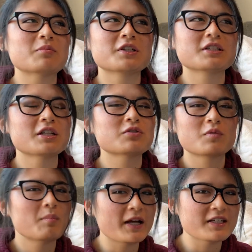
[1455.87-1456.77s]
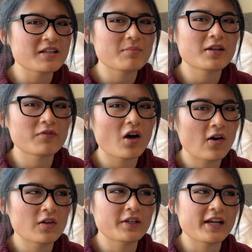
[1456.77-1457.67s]
reason it's reminding me of the
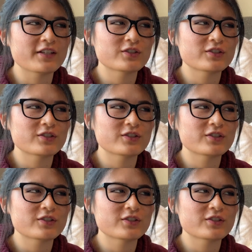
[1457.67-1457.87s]
holidays.